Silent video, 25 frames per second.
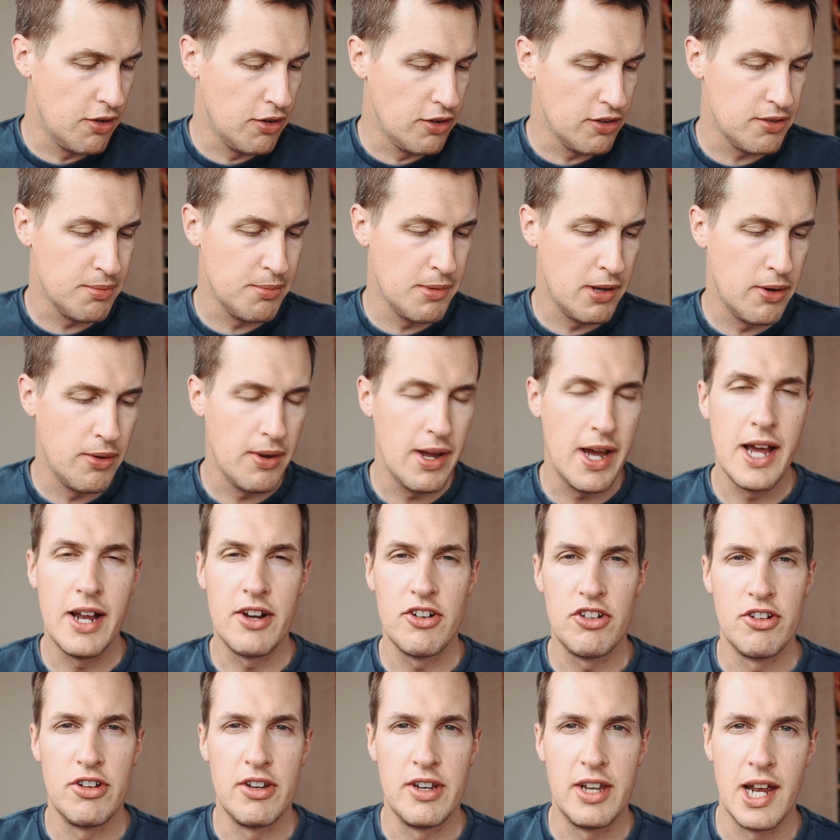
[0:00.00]
Osmo
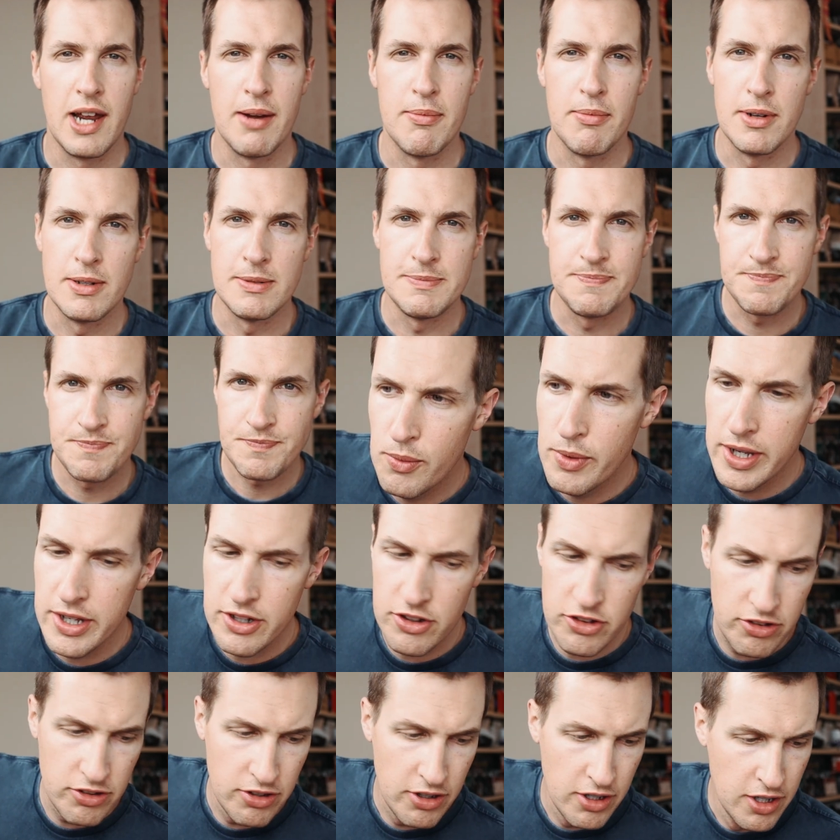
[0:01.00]
Action camera,
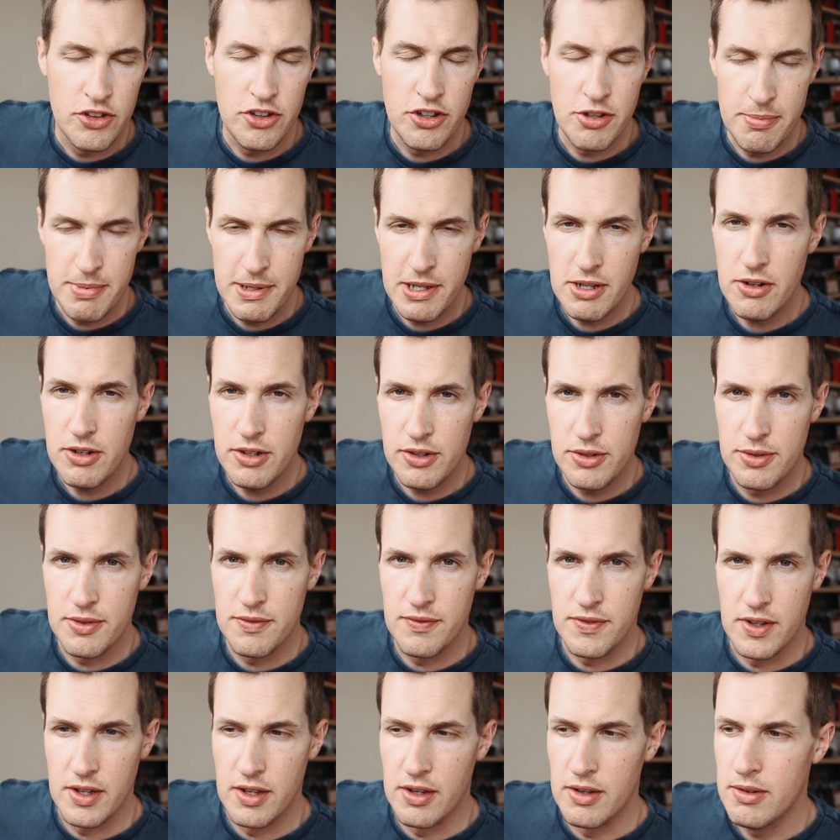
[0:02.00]
which, to be honest
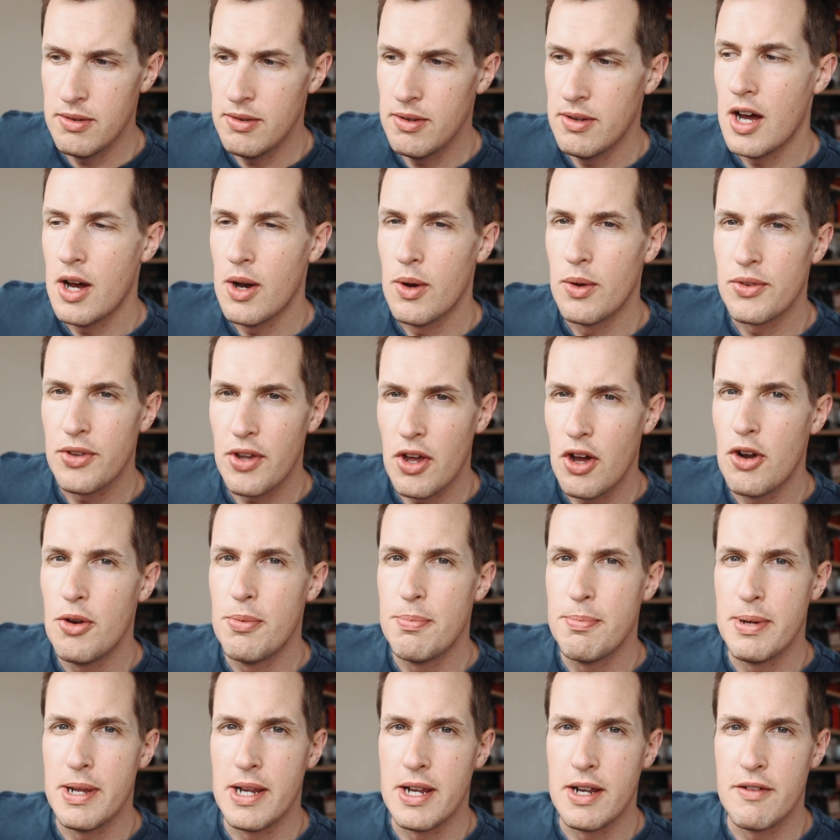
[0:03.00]
with you, I was
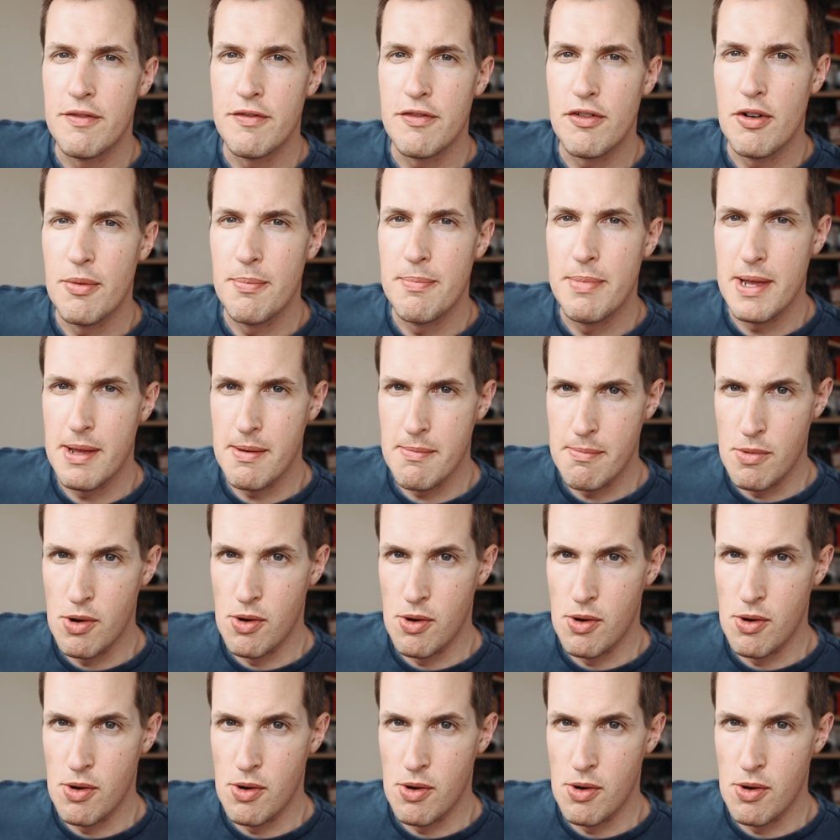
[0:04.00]
hoping for a bit